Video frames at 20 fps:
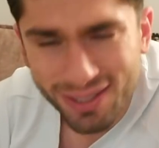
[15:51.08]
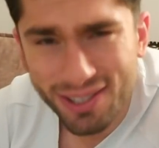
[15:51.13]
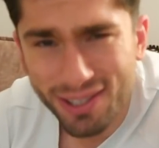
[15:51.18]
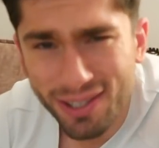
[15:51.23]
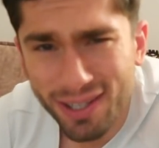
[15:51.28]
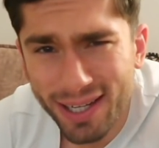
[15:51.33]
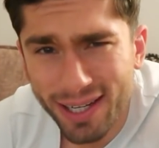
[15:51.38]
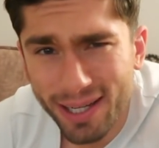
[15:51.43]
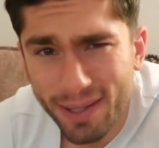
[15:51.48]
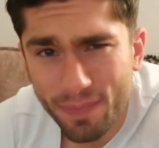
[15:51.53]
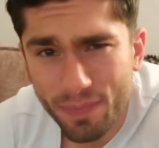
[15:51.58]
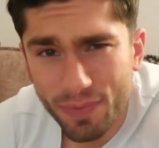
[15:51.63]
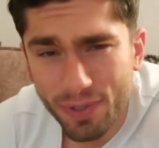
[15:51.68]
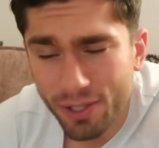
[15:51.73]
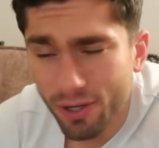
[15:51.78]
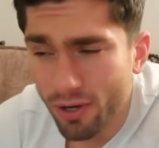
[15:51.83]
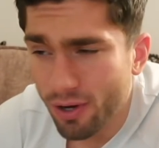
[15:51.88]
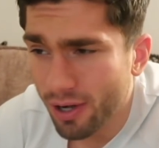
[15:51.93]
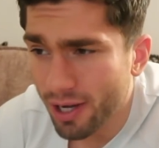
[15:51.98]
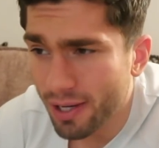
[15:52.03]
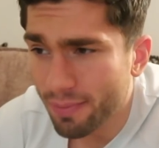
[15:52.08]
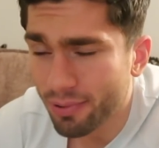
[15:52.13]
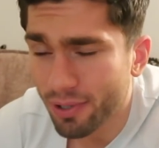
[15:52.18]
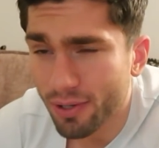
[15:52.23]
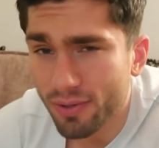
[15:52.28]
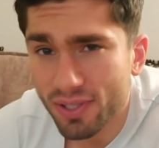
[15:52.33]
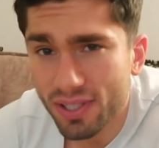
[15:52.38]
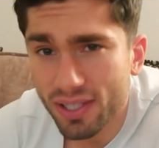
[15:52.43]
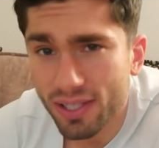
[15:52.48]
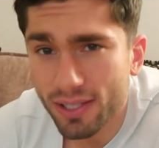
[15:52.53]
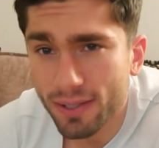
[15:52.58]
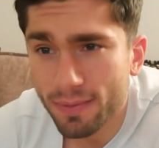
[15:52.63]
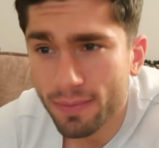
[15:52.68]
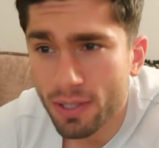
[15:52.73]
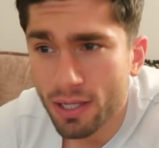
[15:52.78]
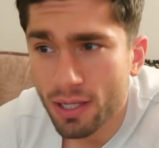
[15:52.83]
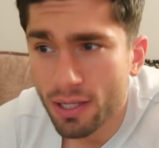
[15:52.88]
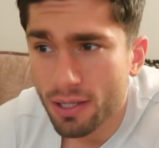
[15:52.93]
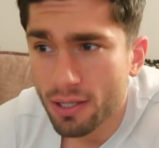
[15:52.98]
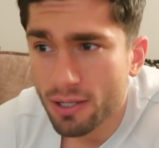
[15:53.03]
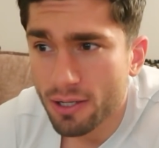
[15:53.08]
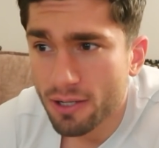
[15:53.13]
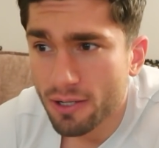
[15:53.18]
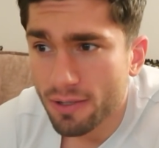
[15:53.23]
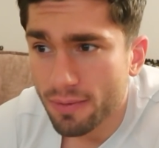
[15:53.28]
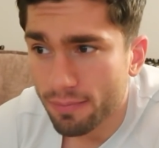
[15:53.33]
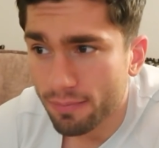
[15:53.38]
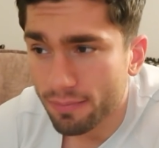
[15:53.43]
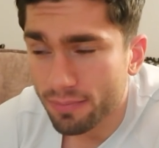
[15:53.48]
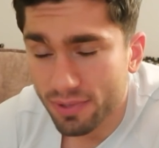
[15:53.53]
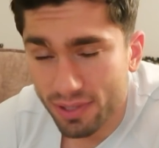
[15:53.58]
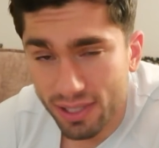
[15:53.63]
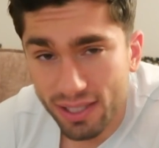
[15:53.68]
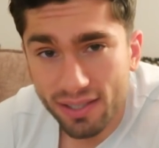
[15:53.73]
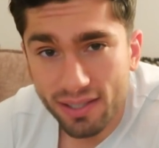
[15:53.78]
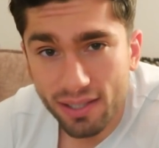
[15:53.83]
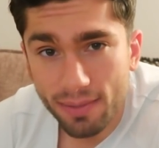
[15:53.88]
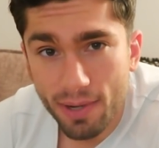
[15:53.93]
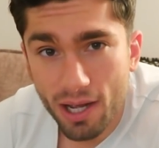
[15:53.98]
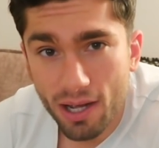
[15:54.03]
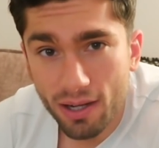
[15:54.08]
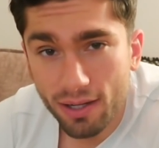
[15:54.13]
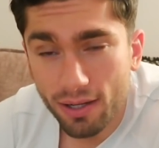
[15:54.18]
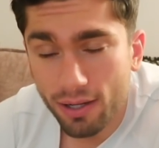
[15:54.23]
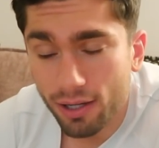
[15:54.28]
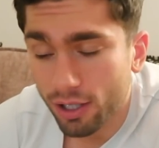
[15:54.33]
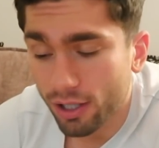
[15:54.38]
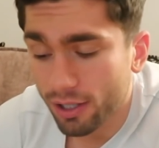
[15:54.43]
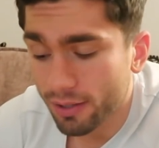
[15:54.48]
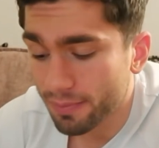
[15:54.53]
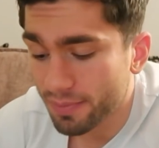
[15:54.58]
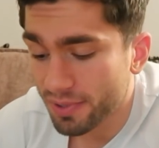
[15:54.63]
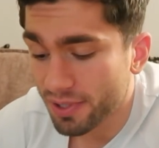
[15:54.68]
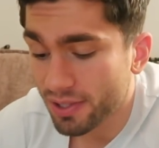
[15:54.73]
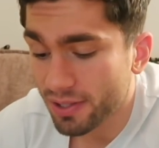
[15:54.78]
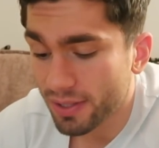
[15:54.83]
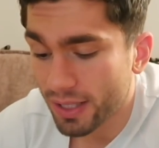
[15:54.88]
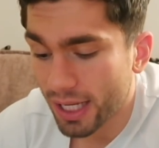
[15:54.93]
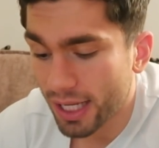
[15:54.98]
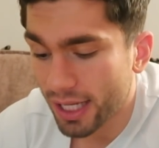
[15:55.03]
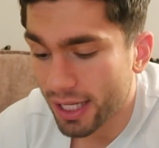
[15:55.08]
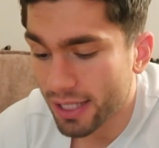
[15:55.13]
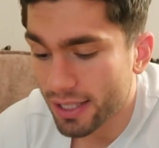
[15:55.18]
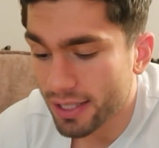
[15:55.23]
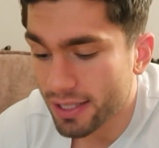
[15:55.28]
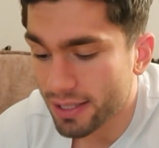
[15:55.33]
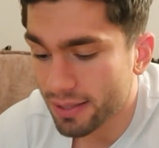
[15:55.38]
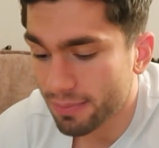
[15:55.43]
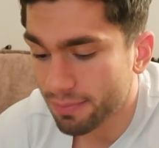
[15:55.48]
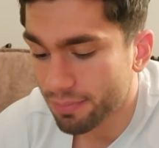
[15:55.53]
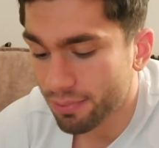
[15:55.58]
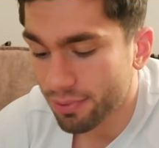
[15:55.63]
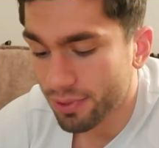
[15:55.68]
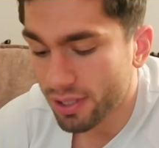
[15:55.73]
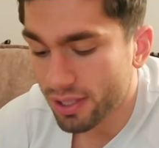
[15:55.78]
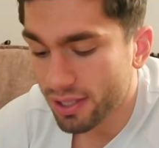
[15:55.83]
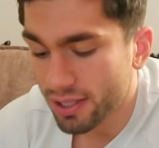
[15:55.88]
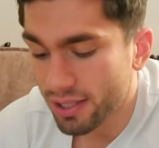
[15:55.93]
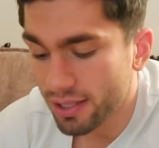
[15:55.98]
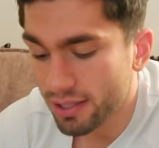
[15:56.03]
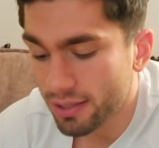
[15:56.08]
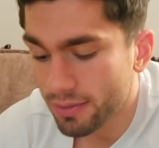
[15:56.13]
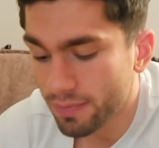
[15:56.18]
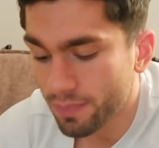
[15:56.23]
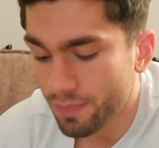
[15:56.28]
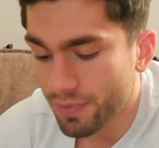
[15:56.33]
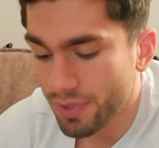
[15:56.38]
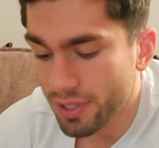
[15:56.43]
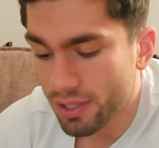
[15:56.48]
diet, you know, high protein, decent amount of carbs, and pretty,